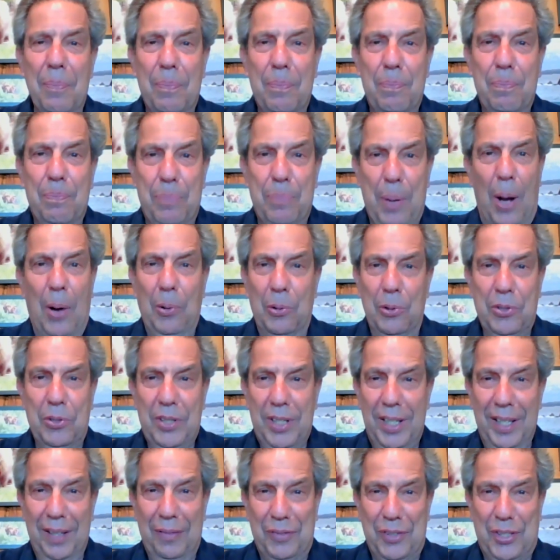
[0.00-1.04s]
the boat
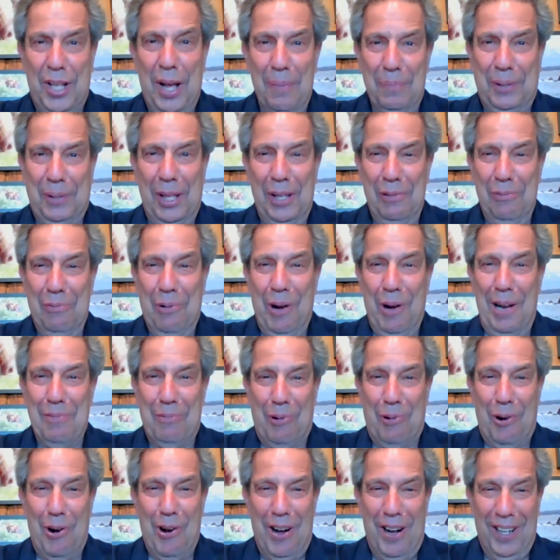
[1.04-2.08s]
if something
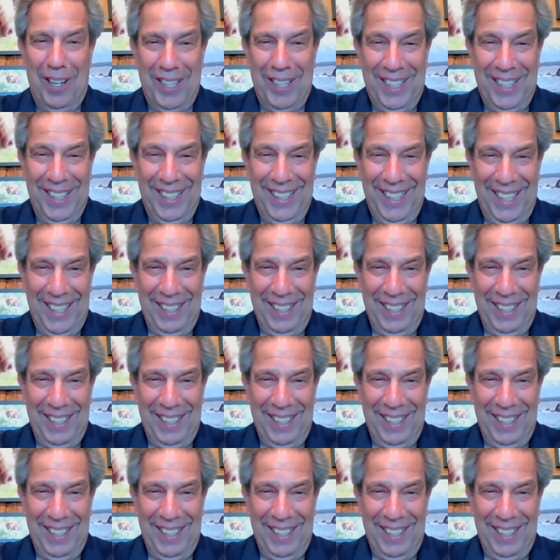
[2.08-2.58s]
went wrong.